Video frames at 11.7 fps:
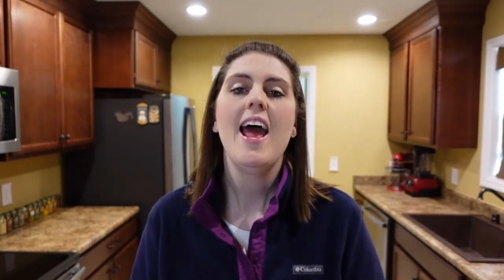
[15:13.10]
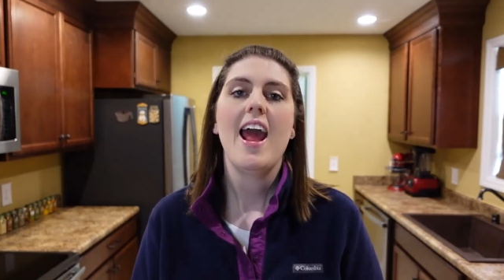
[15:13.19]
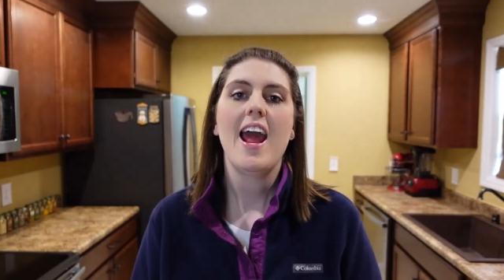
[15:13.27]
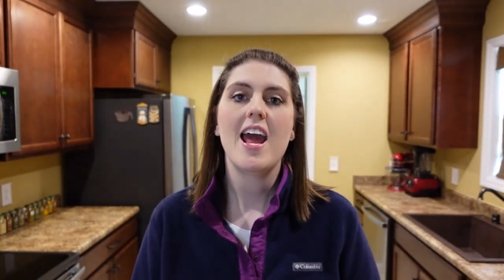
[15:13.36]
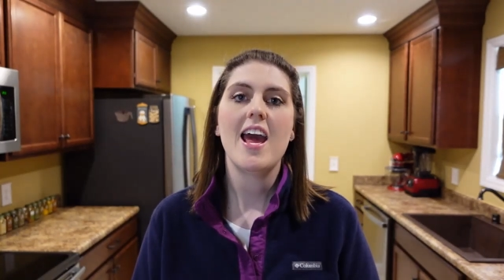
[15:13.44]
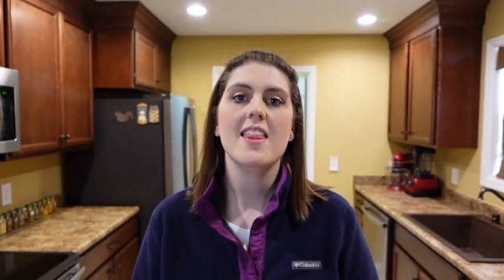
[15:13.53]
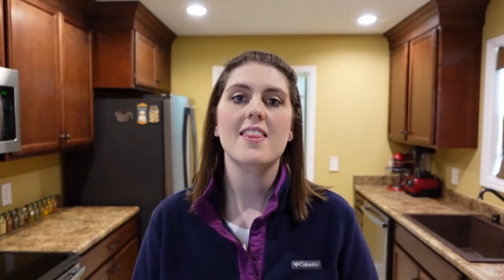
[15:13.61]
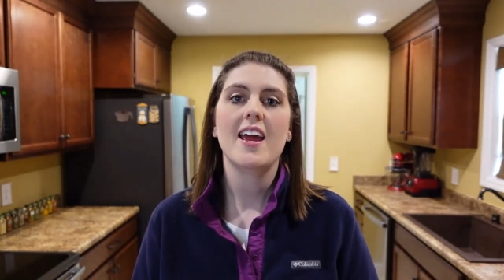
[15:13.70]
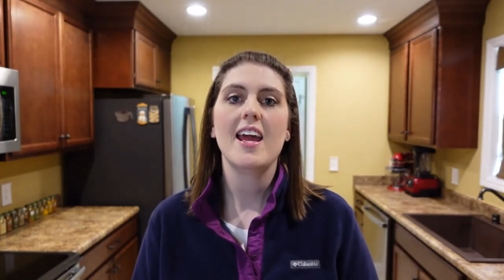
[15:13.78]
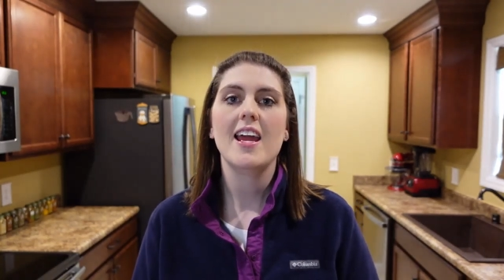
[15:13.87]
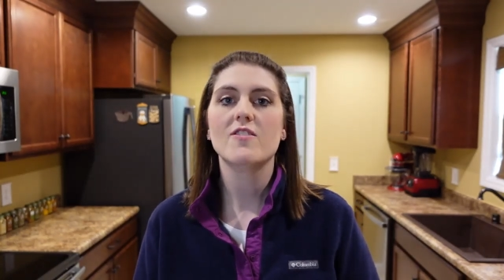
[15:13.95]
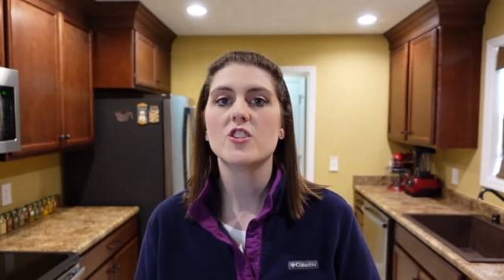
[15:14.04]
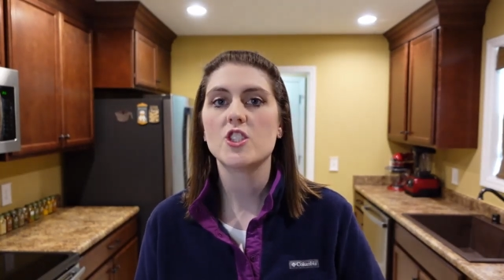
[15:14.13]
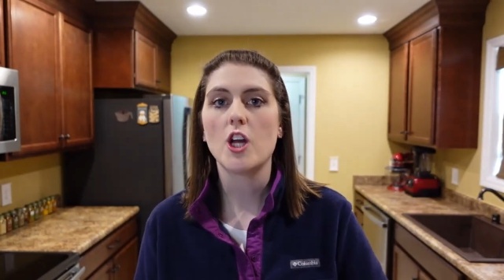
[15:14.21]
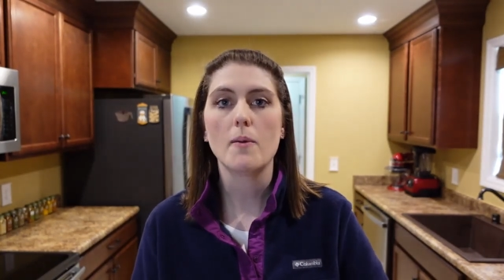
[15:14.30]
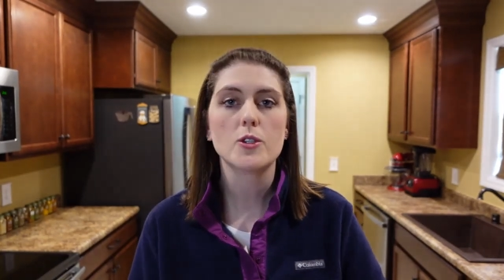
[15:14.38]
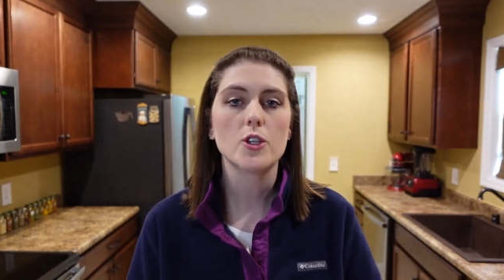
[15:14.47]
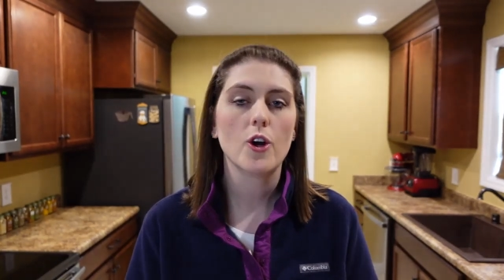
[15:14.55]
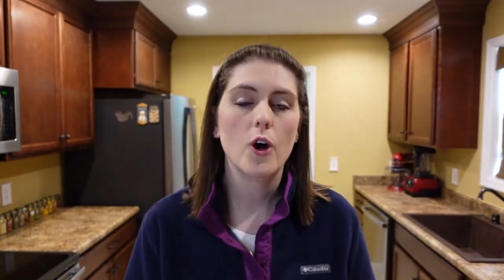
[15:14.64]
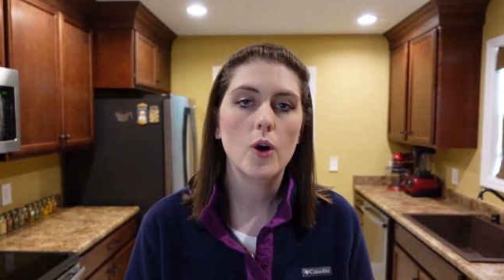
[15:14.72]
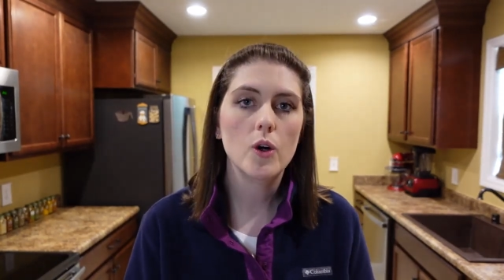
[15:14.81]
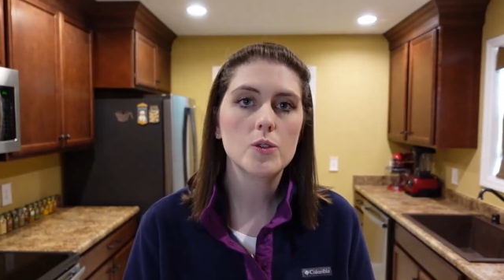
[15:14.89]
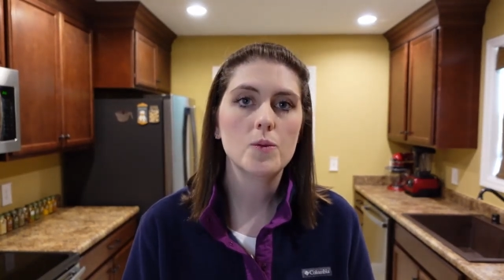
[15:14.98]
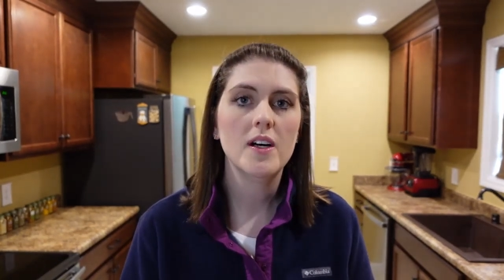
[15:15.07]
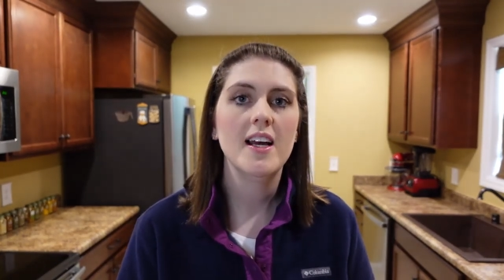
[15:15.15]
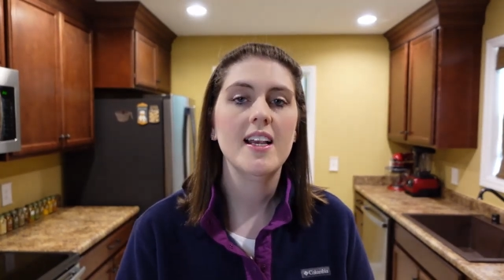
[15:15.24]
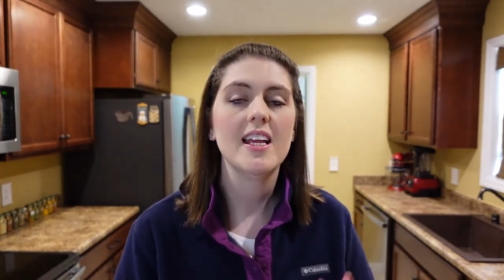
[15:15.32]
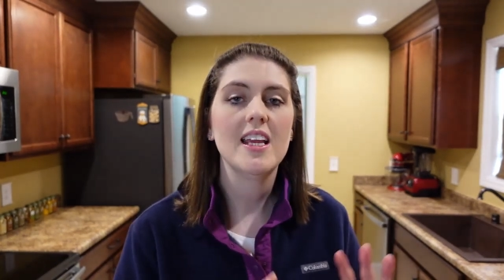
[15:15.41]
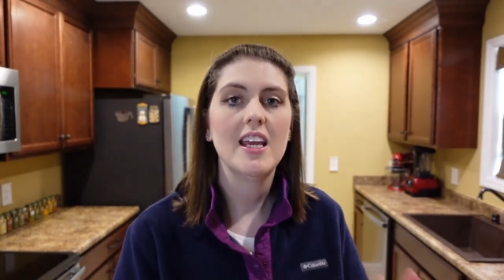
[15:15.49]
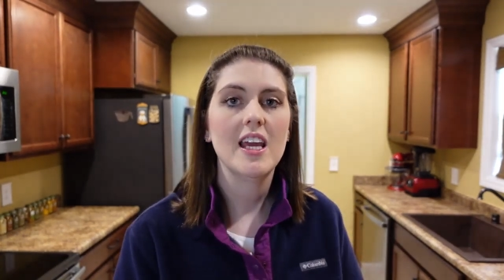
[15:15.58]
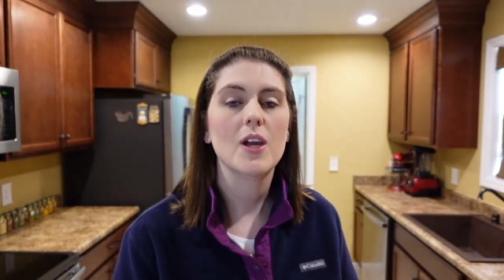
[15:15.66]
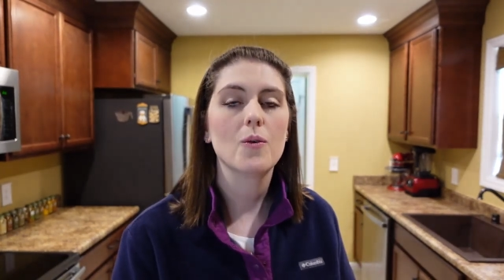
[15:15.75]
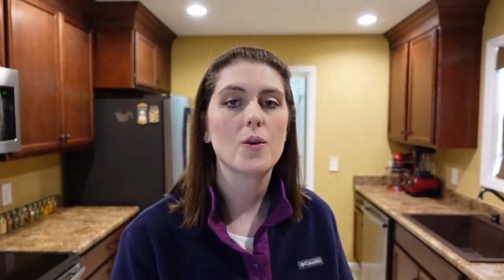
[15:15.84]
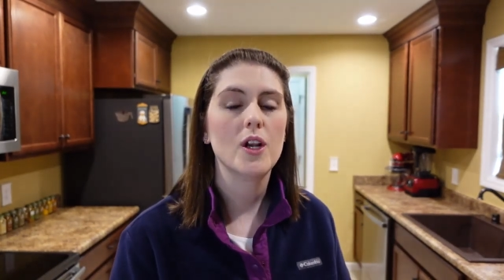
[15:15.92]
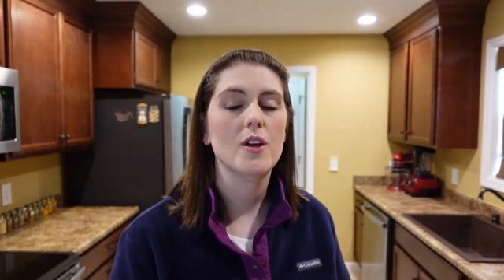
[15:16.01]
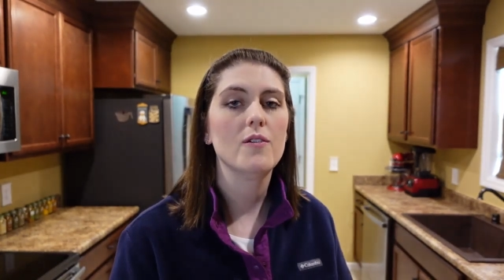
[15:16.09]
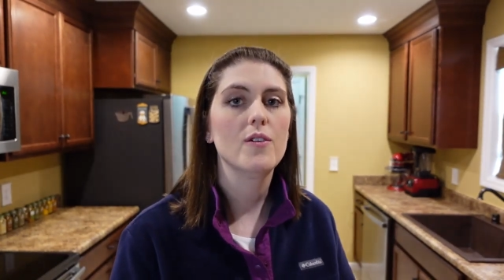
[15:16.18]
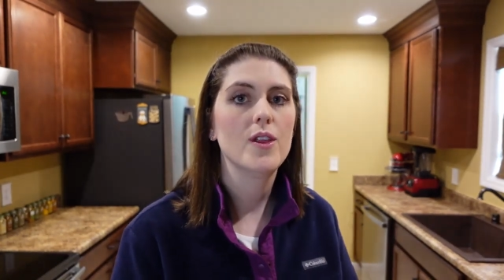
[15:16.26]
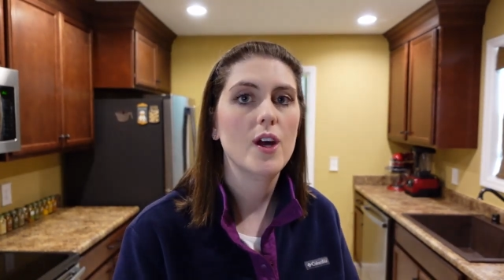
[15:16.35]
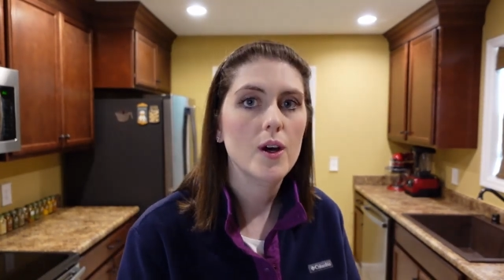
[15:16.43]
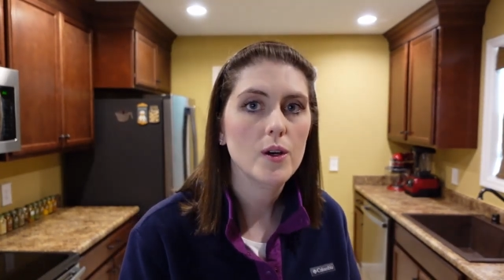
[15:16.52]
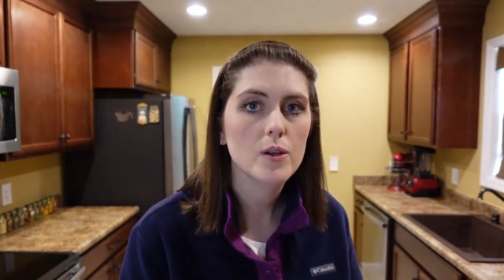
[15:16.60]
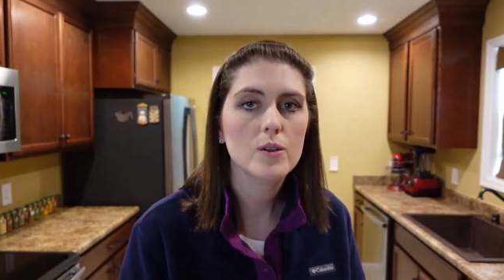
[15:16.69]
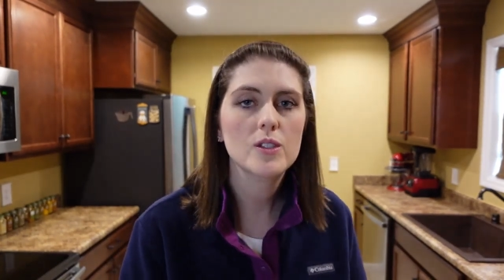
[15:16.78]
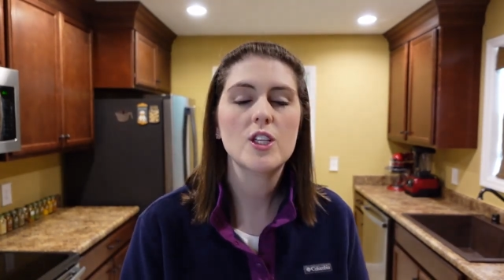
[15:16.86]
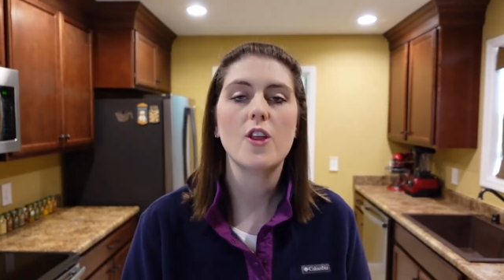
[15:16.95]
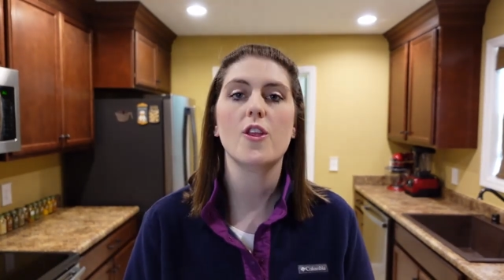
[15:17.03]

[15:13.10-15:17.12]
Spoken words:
and they've stopped your old one. Get rid of those.